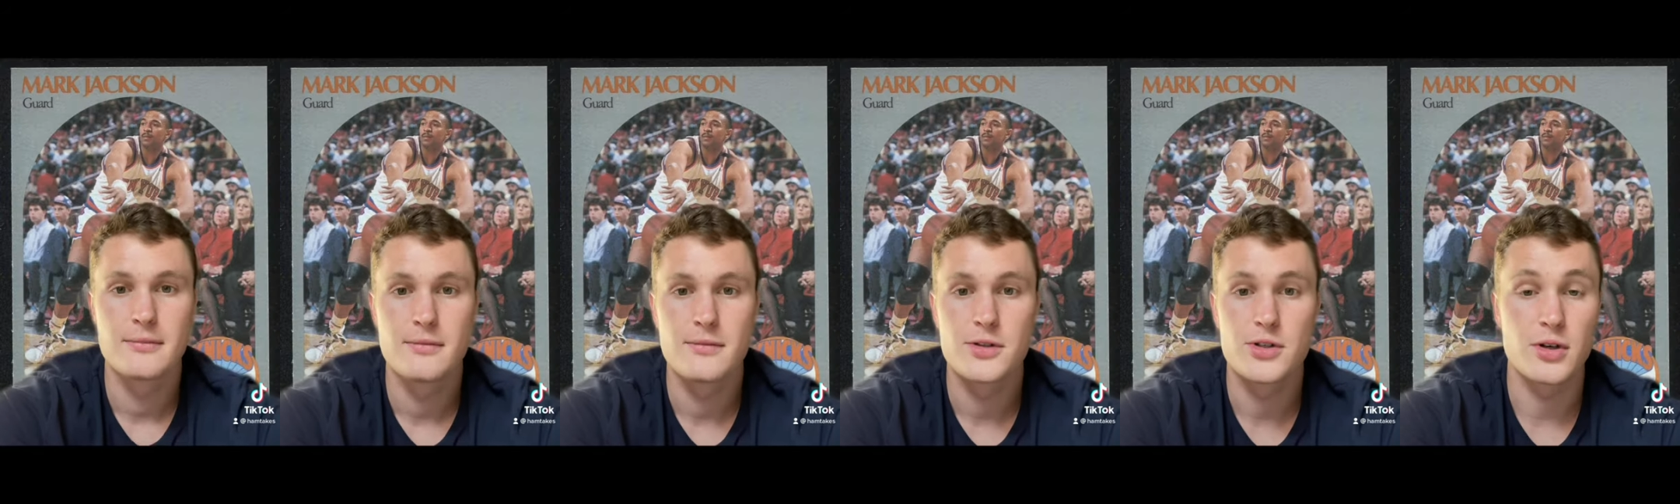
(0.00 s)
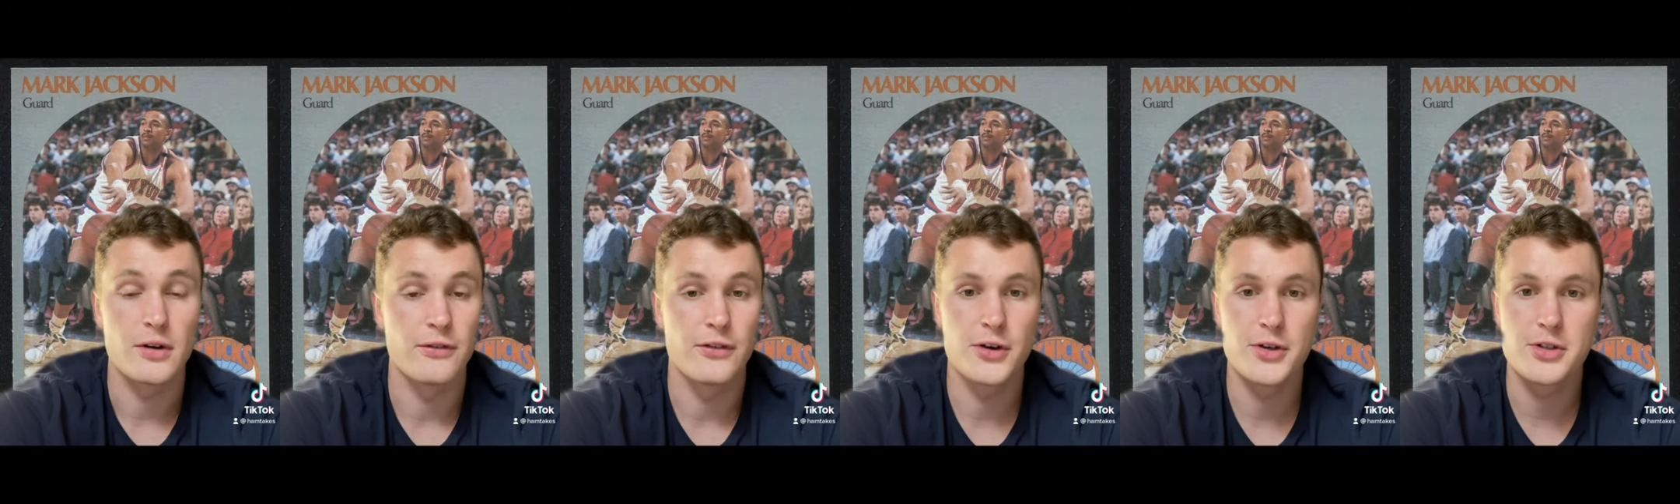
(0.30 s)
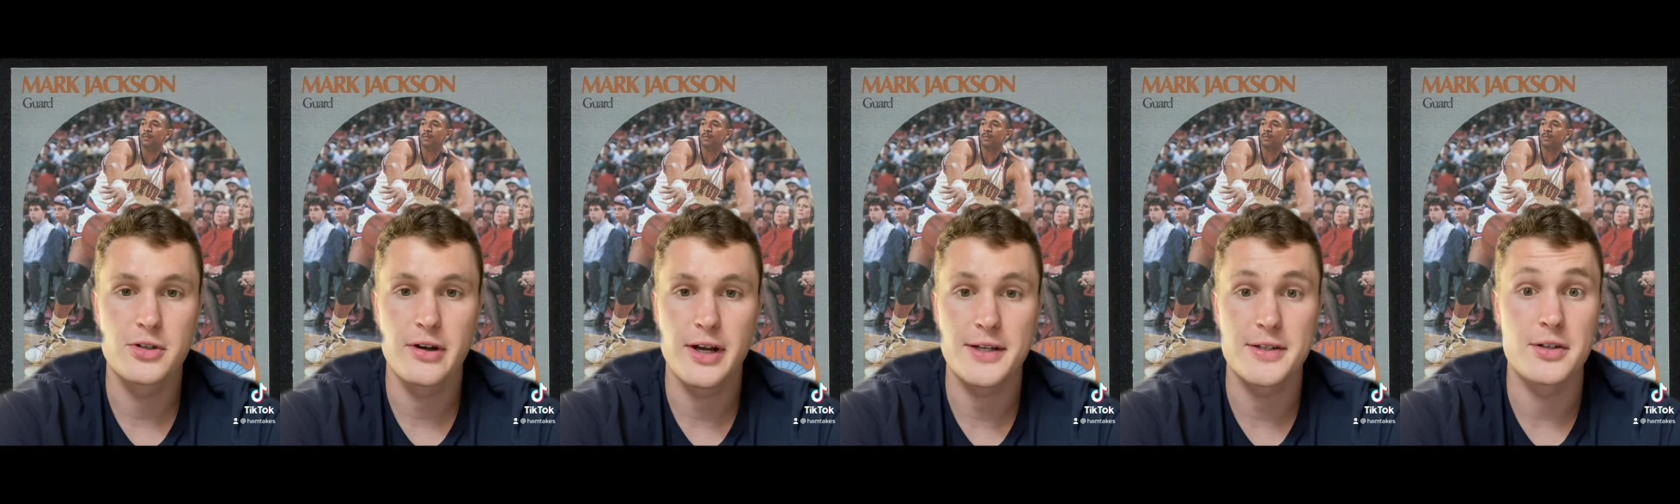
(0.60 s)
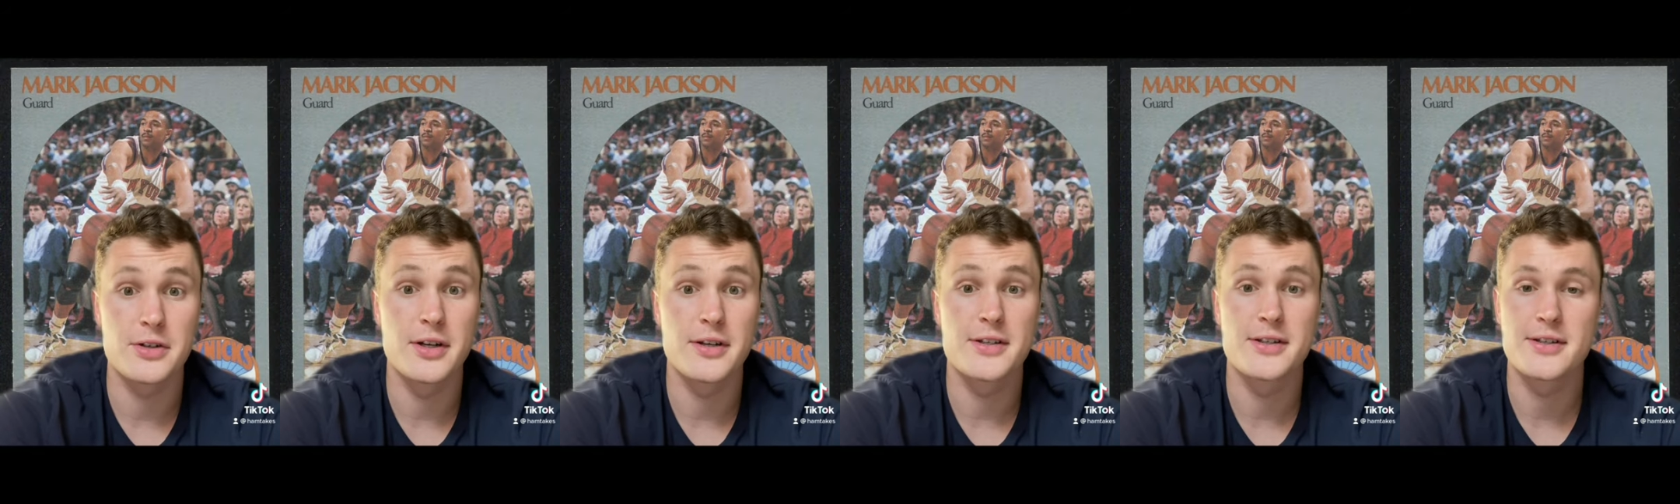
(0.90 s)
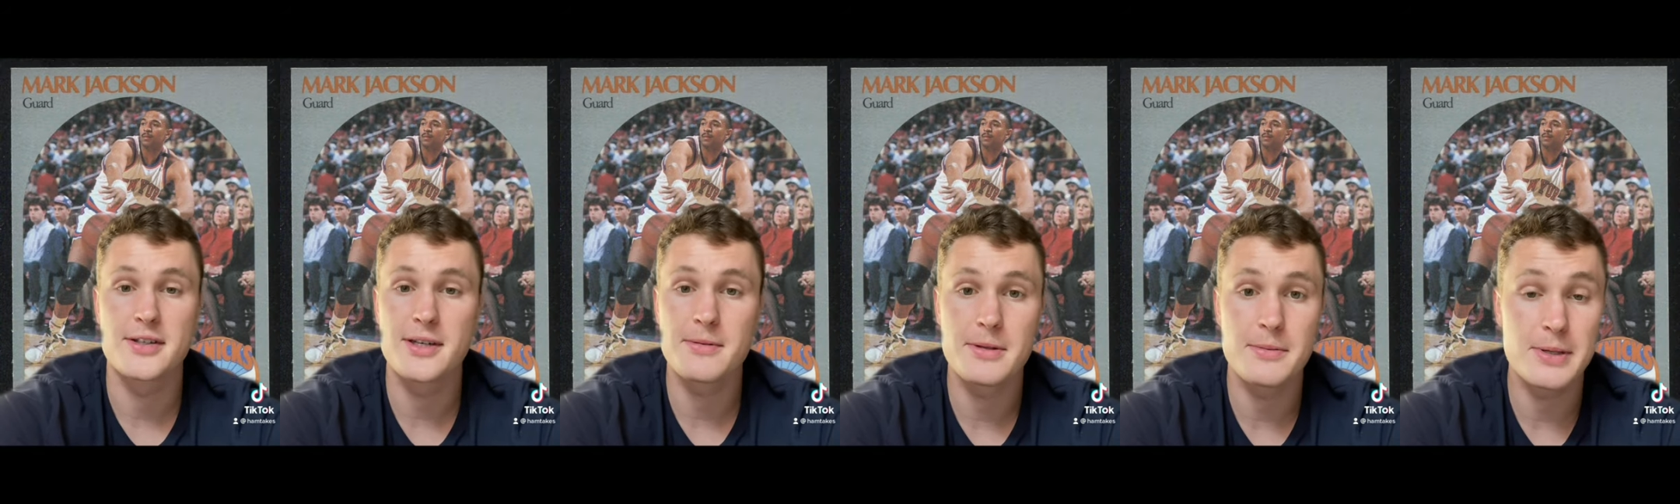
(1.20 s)
So at first glance, there doesn't
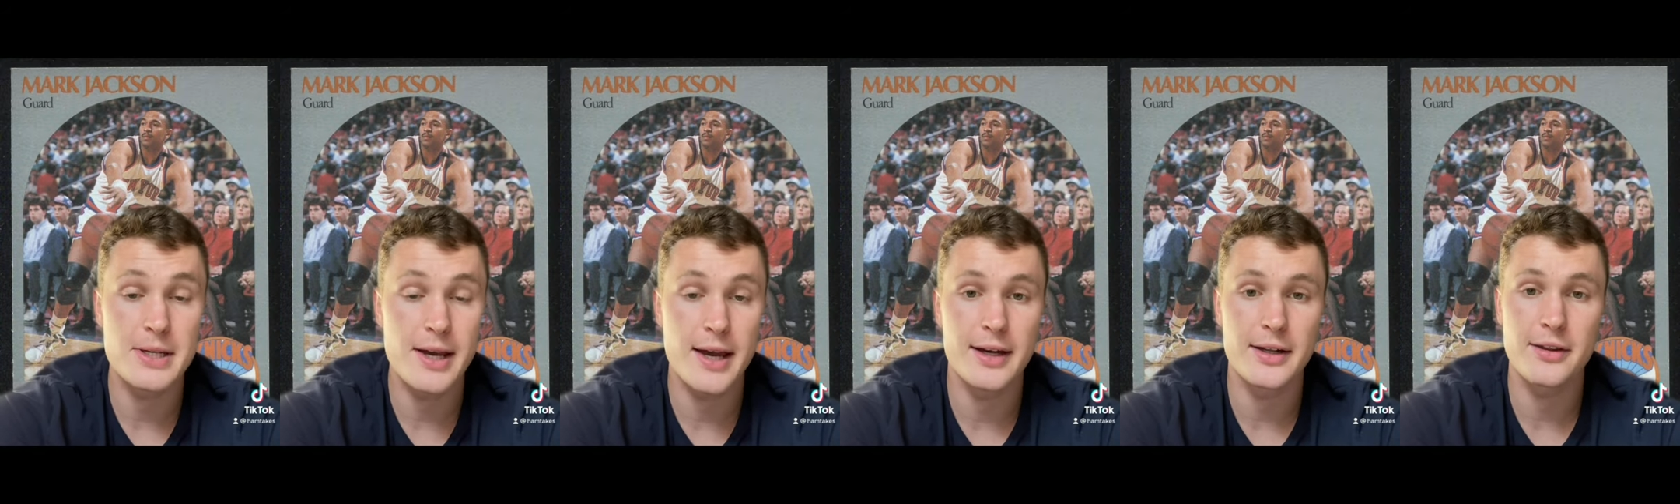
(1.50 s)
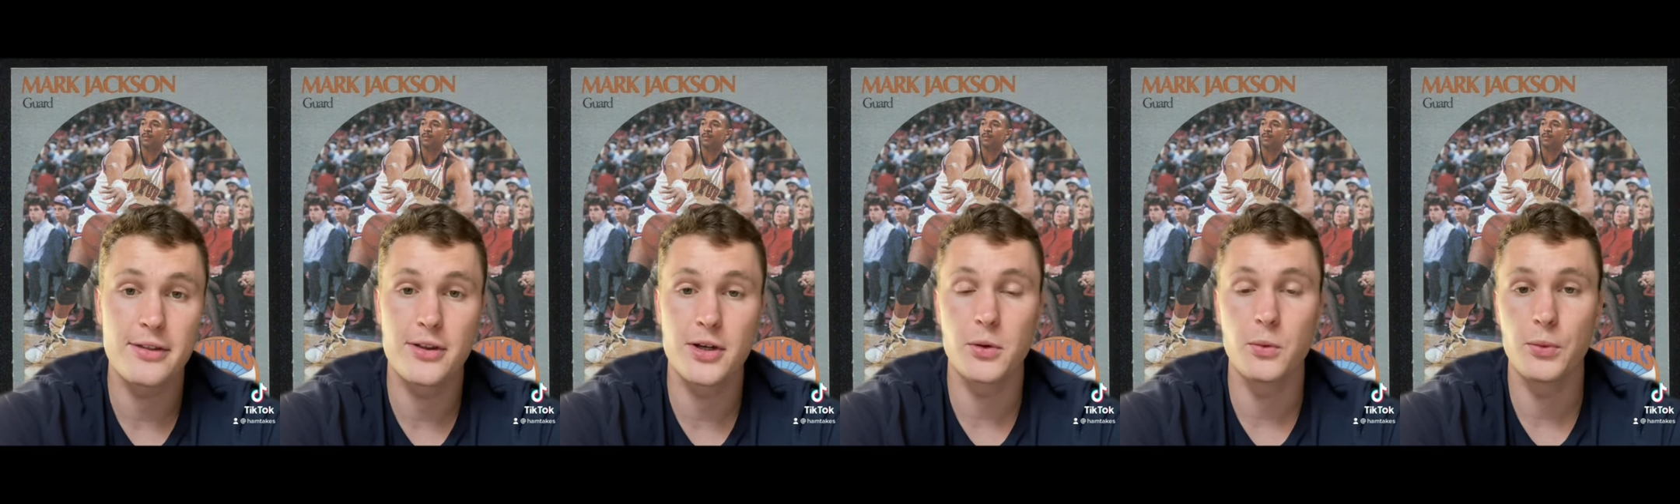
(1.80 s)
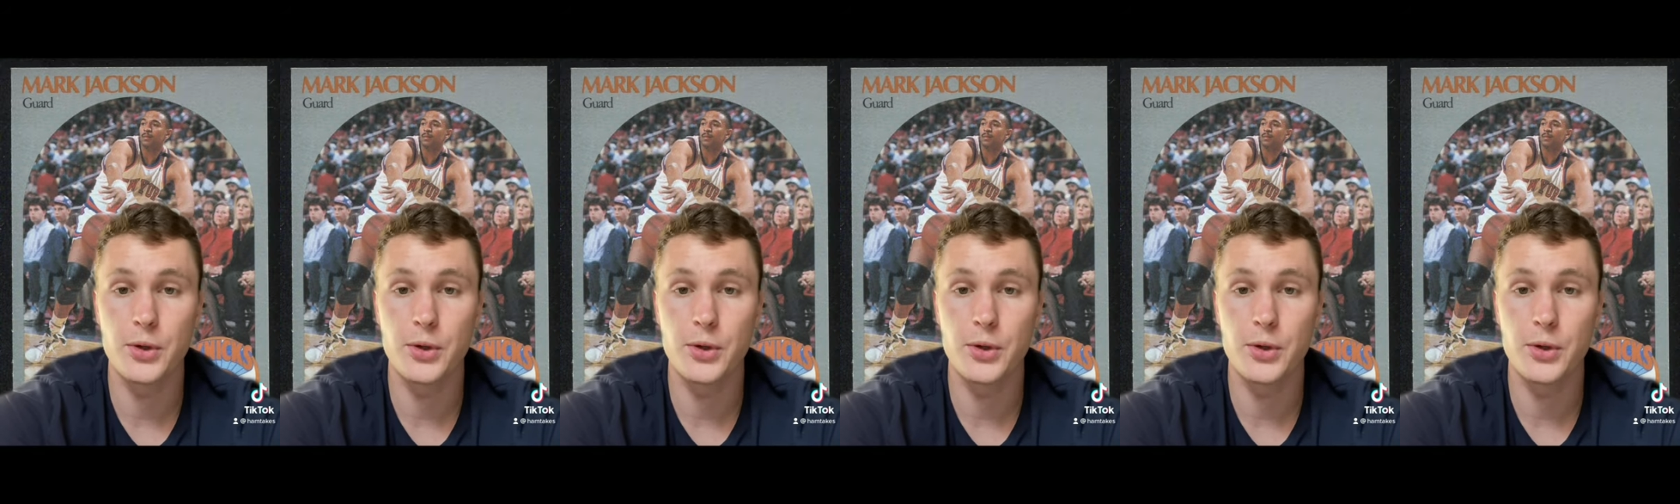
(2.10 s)
seem to be anything